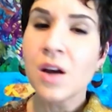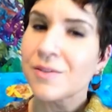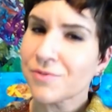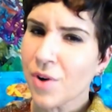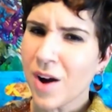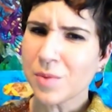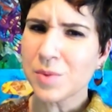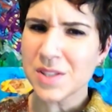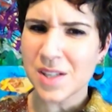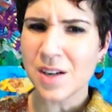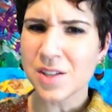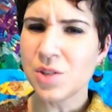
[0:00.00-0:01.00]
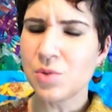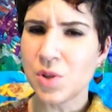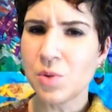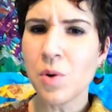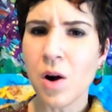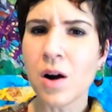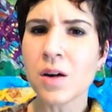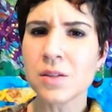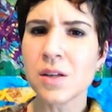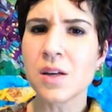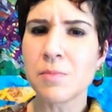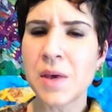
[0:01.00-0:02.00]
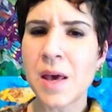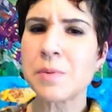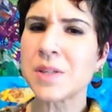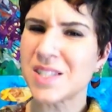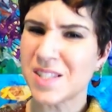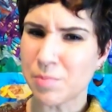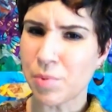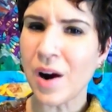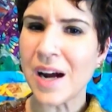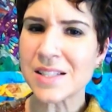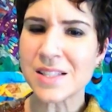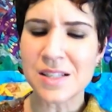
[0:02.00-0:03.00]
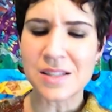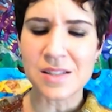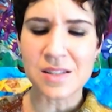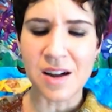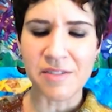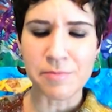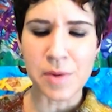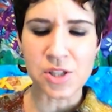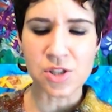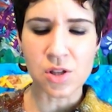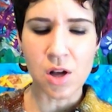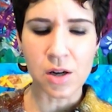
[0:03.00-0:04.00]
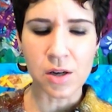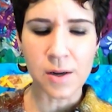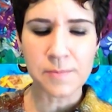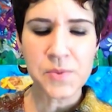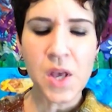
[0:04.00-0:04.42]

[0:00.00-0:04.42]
Frog would tell you you aren't going to be able to suppress this stuff much longer.